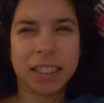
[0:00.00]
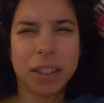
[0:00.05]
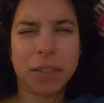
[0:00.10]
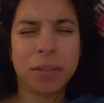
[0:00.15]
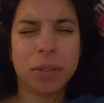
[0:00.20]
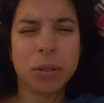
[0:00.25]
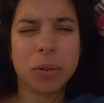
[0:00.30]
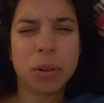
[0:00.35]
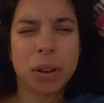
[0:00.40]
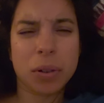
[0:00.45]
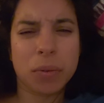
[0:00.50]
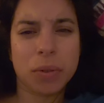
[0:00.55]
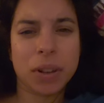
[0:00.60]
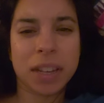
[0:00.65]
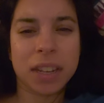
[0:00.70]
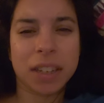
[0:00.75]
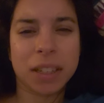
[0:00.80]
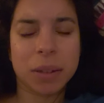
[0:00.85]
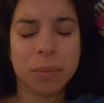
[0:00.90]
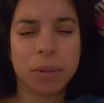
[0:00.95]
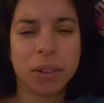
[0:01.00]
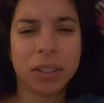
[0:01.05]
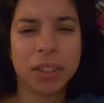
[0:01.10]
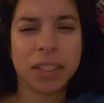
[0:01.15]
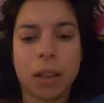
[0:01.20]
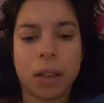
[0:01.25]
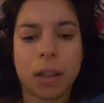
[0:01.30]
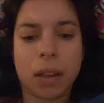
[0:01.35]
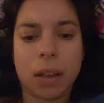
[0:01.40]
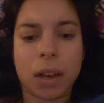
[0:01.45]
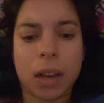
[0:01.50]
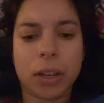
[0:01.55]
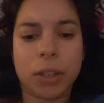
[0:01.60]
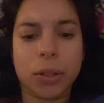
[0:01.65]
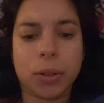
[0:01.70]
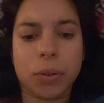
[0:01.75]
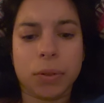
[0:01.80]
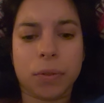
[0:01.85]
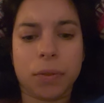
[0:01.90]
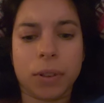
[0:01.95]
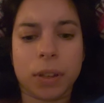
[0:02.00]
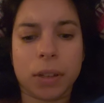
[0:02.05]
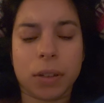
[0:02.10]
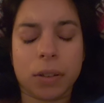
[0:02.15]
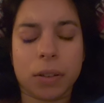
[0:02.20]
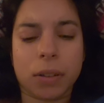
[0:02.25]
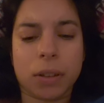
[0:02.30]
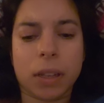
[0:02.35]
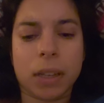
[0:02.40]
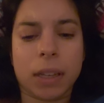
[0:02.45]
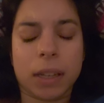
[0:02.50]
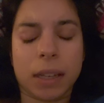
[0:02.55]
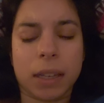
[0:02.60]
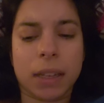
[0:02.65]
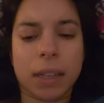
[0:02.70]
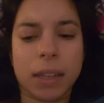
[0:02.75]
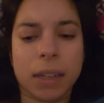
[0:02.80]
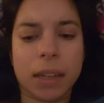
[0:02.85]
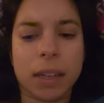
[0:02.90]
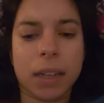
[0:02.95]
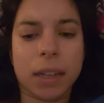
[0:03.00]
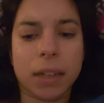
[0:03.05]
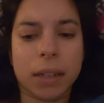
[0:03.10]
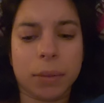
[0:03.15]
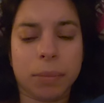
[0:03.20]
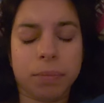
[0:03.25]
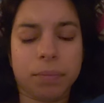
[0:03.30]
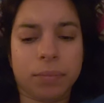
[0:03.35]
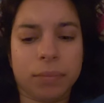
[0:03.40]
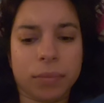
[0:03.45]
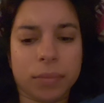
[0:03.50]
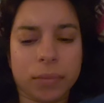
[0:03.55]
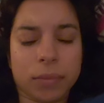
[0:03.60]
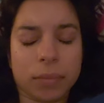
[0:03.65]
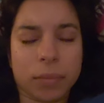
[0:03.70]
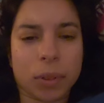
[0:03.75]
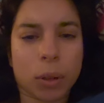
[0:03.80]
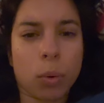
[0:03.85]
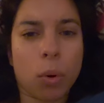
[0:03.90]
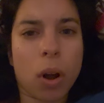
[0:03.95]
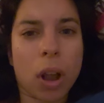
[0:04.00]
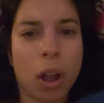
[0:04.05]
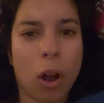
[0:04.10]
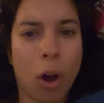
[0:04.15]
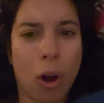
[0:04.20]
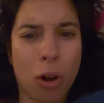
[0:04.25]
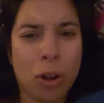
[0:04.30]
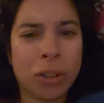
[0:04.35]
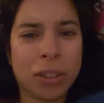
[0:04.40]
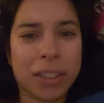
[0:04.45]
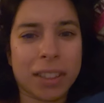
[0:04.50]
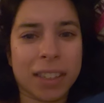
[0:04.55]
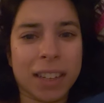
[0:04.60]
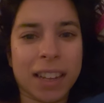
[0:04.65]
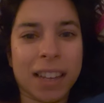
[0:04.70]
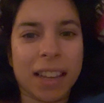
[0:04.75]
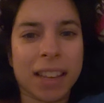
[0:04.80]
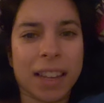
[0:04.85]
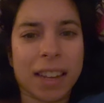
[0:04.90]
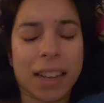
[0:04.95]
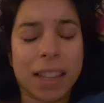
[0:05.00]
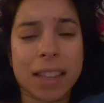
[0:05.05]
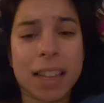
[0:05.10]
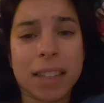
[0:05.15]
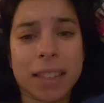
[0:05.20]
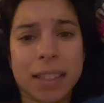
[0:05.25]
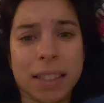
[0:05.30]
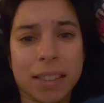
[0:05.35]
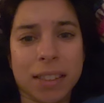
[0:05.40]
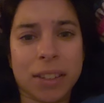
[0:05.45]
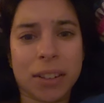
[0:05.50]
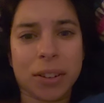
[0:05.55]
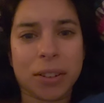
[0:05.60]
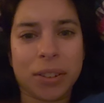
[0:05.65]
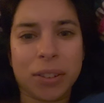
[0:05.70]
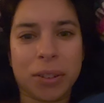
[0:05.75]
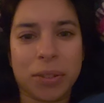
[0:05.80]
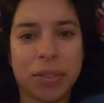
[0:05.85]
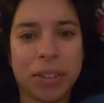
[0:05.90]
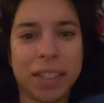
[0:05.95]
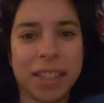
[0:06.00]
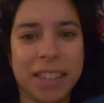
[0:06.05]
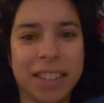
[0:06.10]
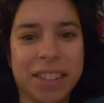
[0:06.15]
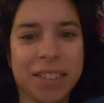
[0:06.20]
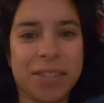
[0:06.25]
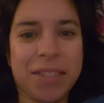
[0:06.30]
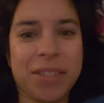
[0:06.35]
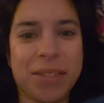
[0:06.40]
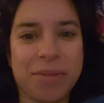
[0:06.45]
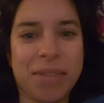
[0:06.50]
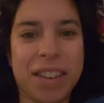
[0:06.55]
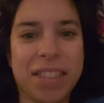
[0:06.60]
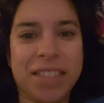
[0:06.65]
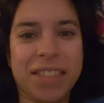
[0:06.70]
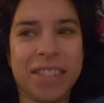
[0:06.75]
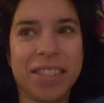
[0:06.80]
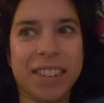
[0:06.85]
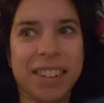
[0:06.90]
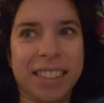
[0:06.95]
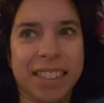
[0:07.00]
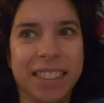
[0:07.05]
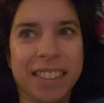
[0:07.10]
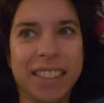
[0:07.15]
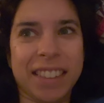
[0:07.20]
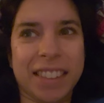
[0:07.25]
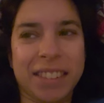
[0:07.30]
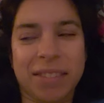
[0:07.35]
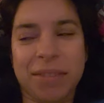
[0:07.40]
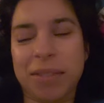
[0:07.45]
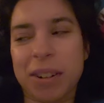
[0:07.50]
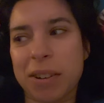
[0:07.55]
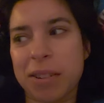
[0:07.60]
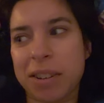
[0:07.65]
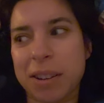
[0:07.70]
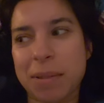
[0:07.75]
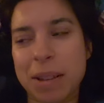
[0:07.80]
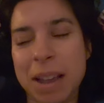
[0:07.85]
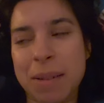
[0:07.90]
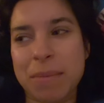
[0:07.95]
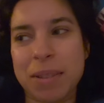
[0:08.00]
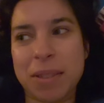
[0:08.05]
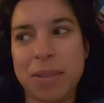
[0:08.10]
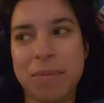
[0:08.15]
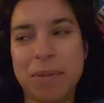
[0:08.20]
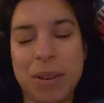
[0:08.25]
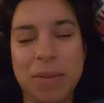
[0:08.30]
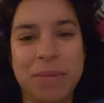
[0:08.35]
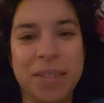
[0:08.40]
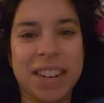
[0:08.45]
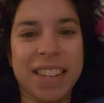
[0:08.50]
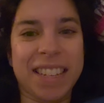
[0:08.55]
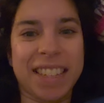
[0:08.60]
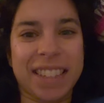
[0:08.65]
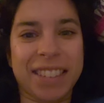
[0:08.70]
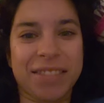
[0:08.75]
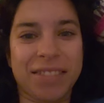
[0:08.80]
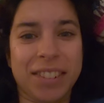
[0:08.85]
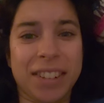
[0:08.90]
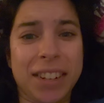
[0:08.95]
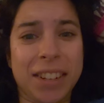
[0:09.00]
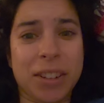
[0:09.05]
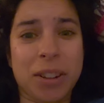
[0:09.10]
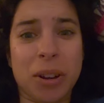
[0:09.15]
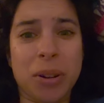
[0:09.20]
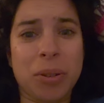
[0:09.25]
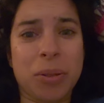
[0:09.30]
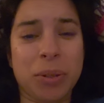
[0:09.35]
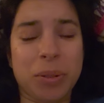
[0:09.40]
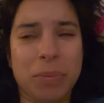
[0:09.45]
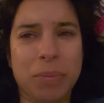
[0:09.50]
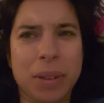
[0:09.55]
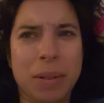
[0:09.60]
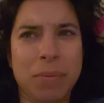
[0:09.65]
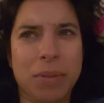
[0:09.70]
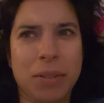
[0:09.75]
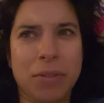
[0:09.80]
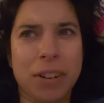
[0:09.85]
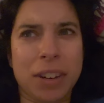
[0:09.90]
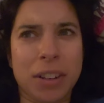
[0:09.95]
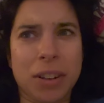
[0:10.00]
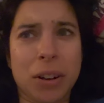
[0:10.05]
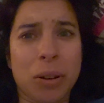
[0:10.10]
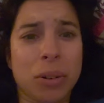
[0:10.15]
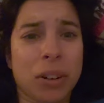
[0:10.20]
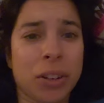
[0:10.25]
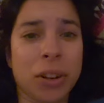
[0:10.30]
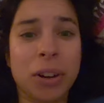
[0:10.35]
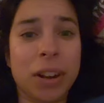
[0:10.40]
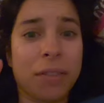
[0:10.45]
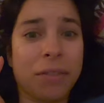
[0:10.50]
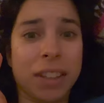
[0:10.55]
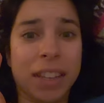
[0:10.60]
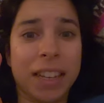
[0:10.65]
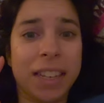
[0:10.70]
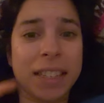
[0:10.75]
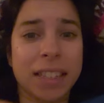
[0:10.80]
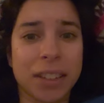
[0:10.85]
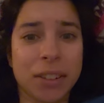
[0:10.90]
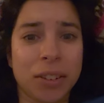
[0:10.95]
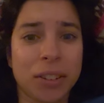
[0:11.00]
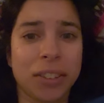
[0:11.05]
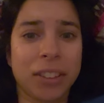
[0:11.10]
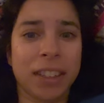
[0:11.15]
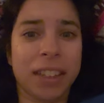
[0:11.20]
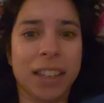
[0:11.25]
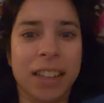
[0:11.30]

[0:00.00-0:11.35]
I feel quite weak, to be honest. I do feel quite hot. And that's, you know, you've seen the weather in where I am at the moment is really cold and people are really cold. I don't have the heating on.